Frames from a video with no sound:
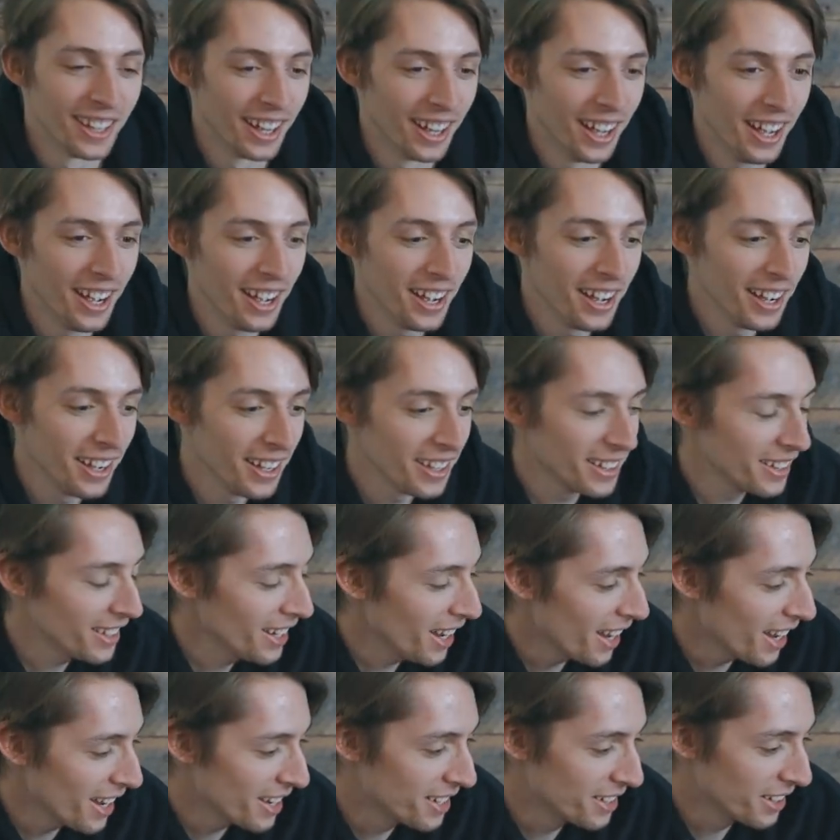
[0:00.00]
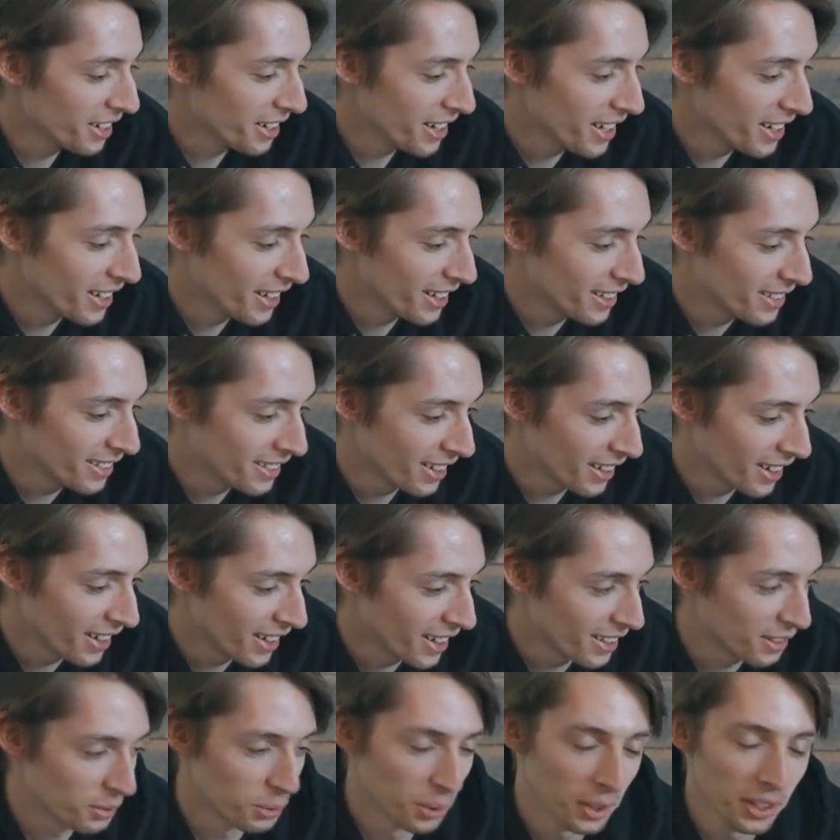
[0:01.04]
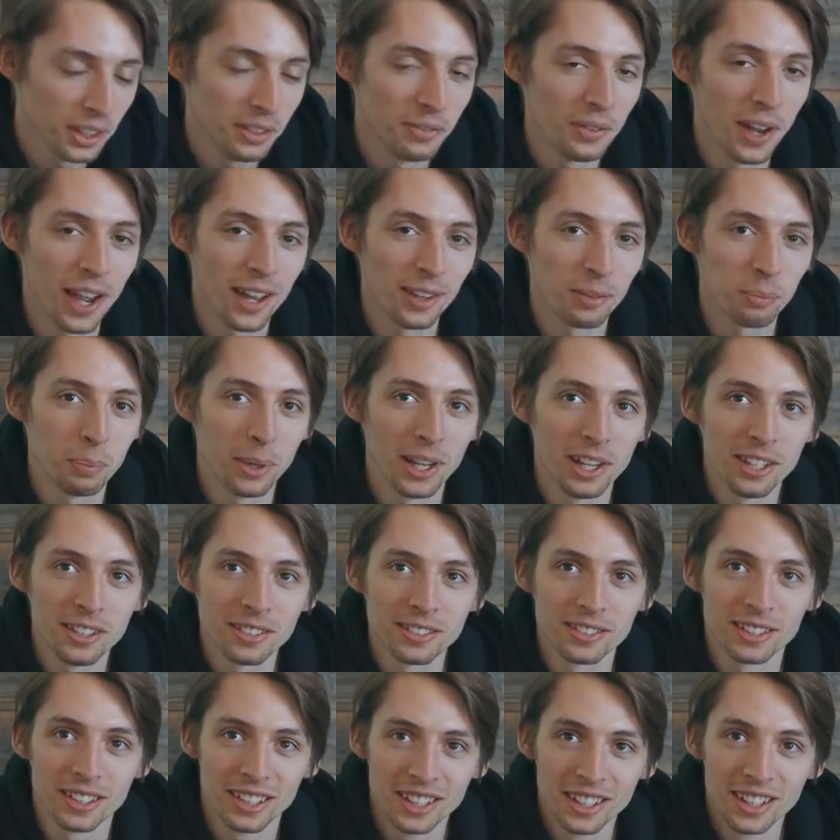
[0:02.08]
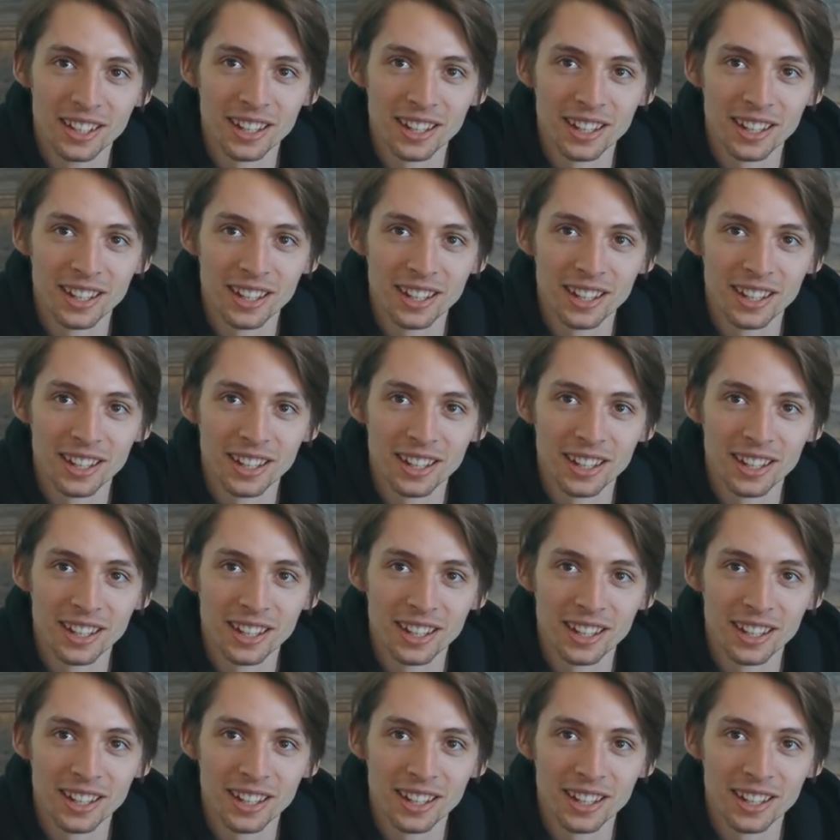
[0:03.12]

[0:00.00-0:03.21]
Uh, yeah, you know what? It's uh, it's really fast paced.